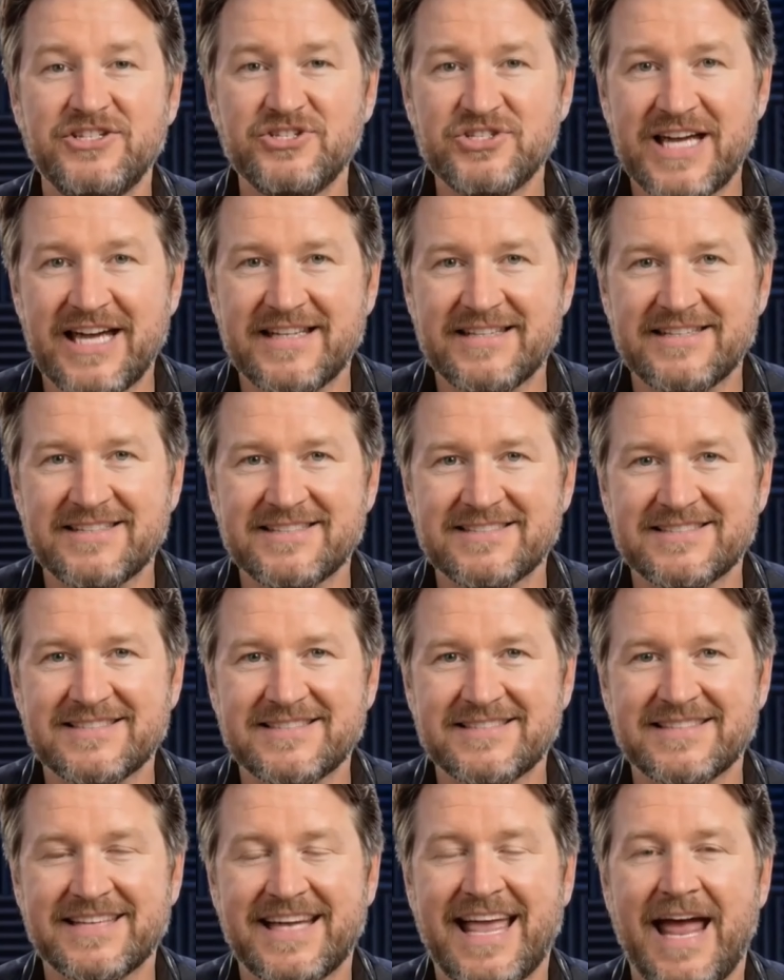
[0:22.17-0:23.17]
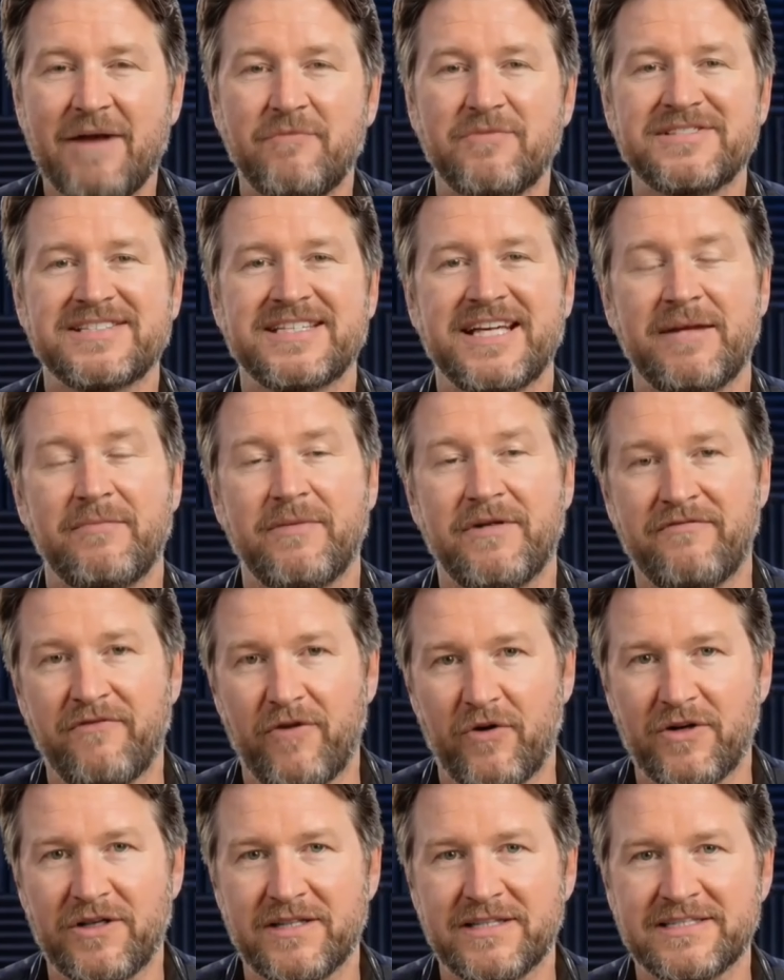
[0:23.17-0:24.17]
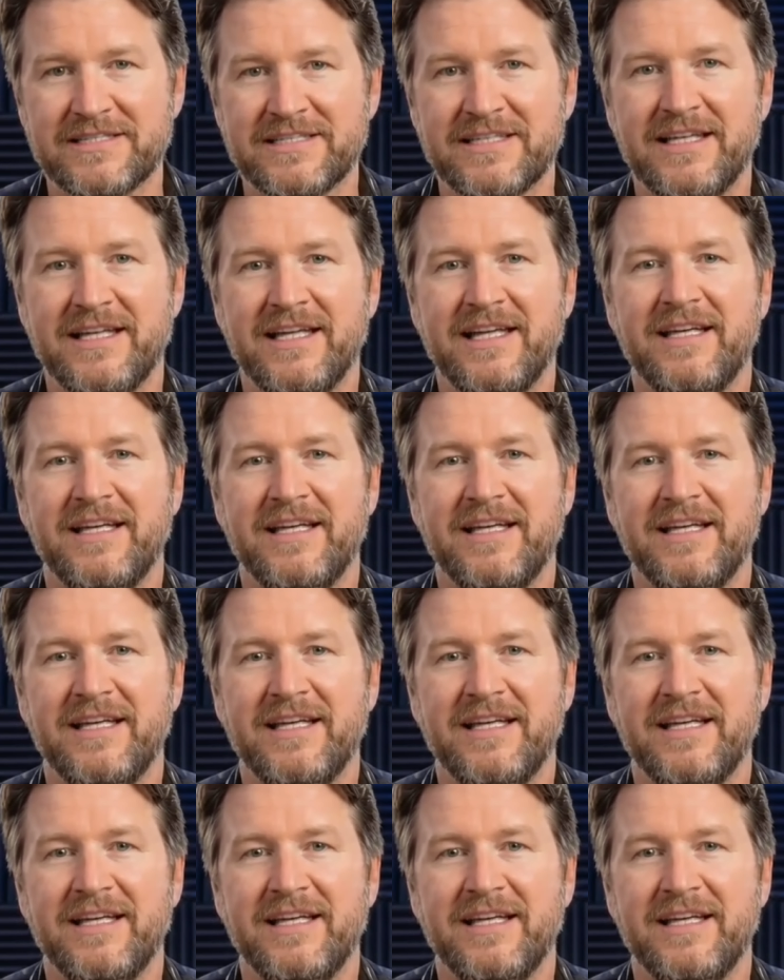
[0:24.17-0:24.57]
checklist, camera setup and focus,